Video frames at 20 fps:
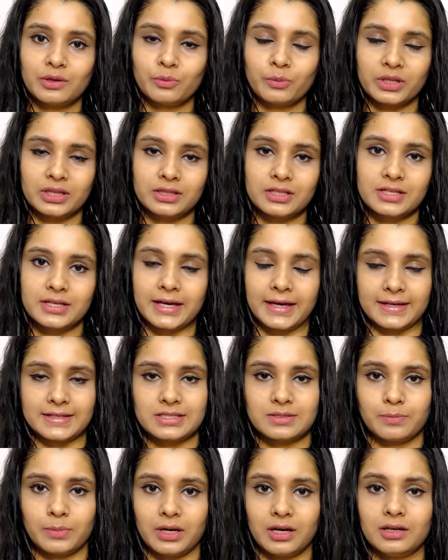with the hair
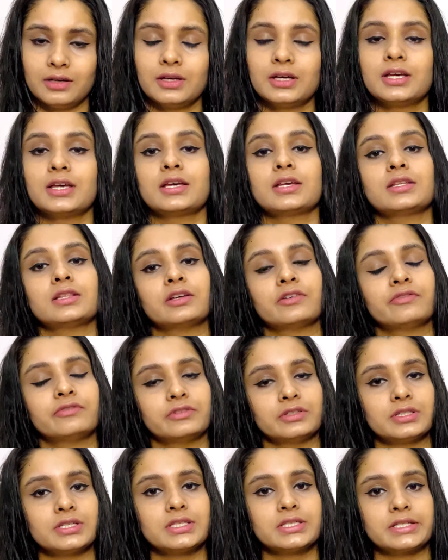spa. The
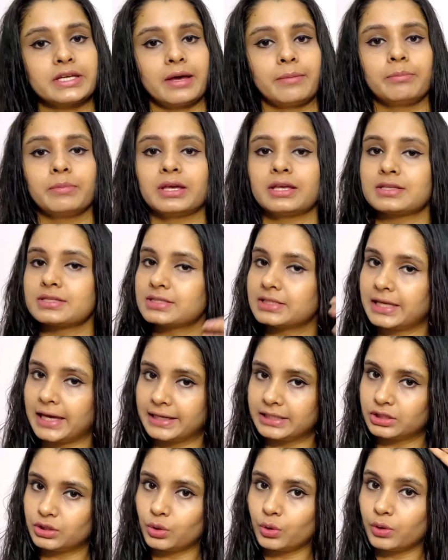first step is
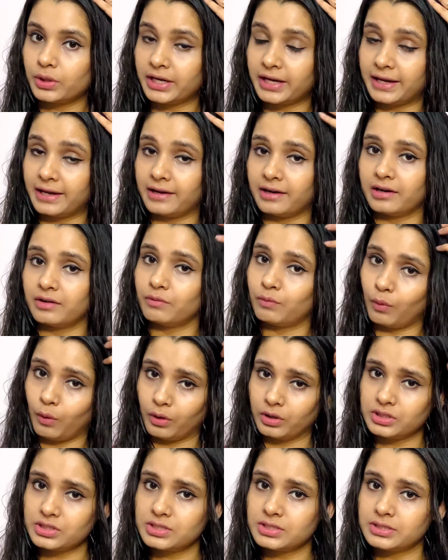get your hair
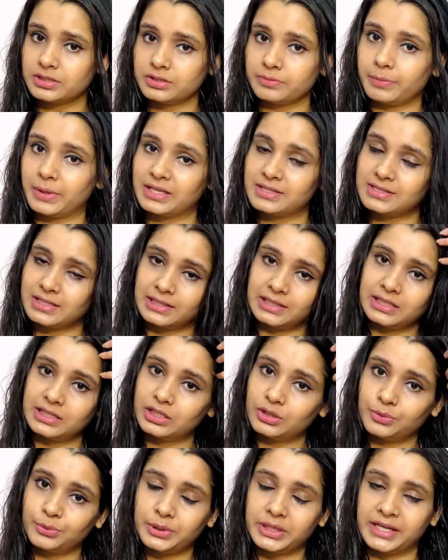washed. Basically
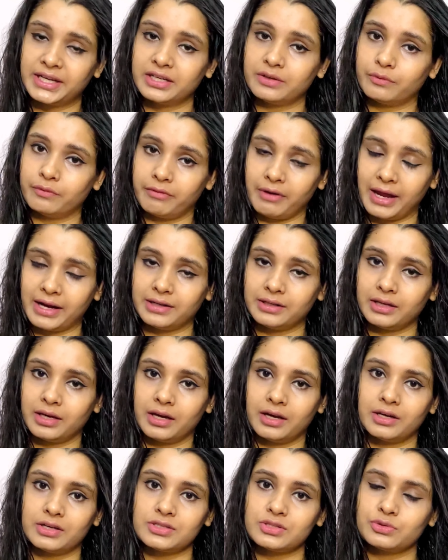you need wet
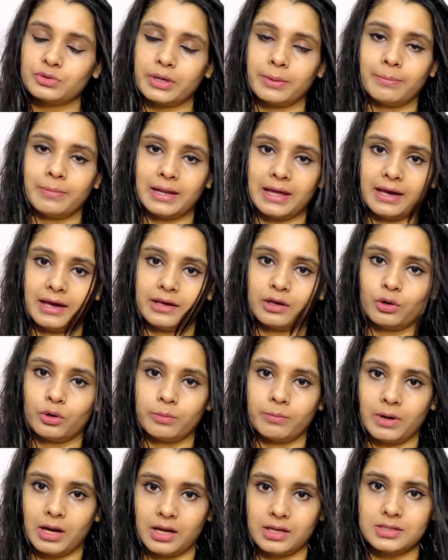hairs to apply your
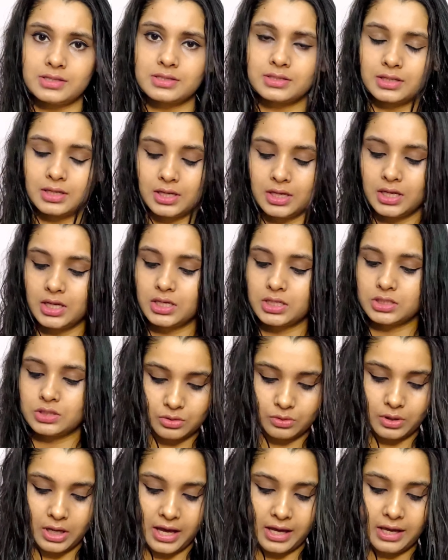mask.
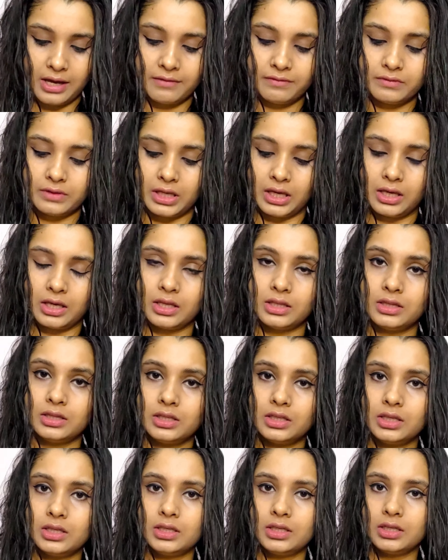So I have taken
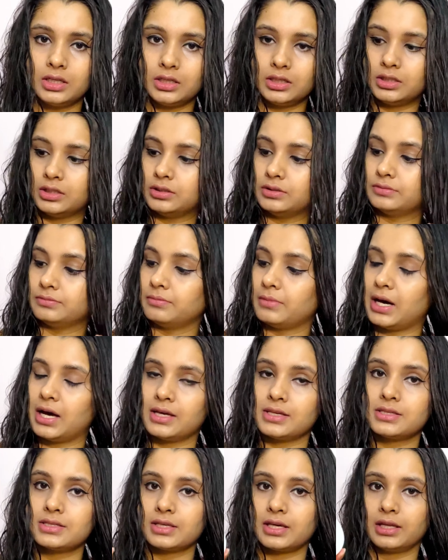the
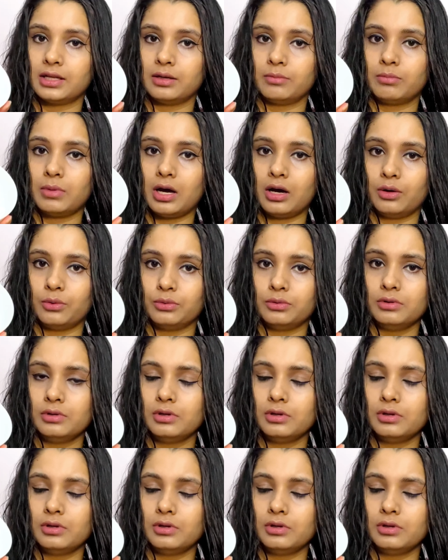mask in a bowl